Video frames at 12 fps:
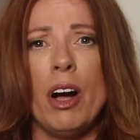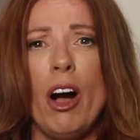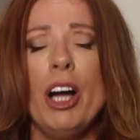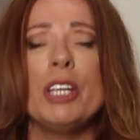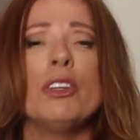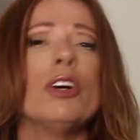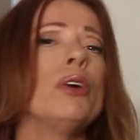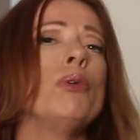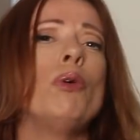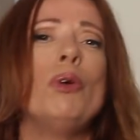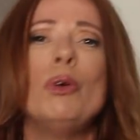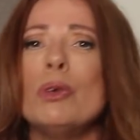I
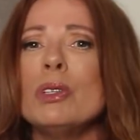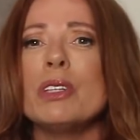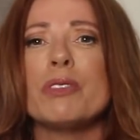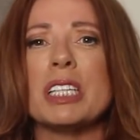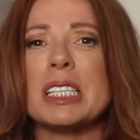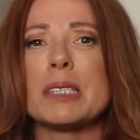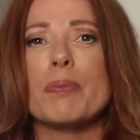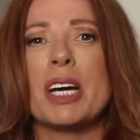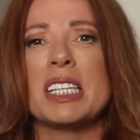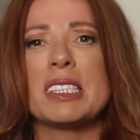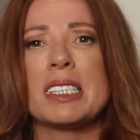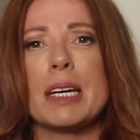know all of this
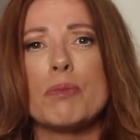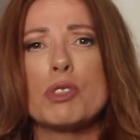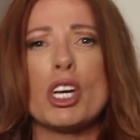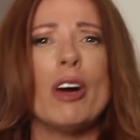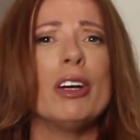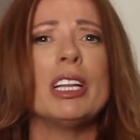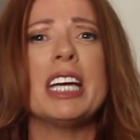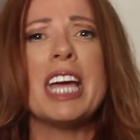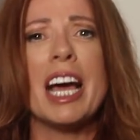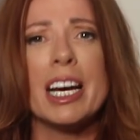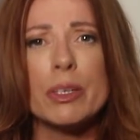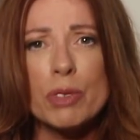may seem totally
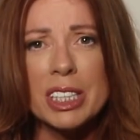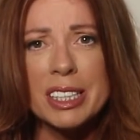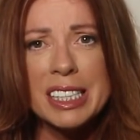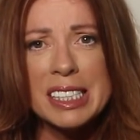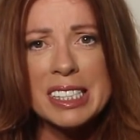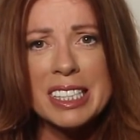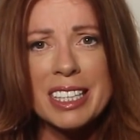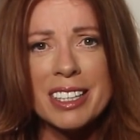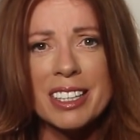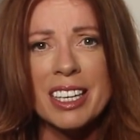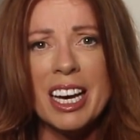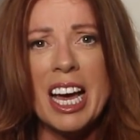unrealistic,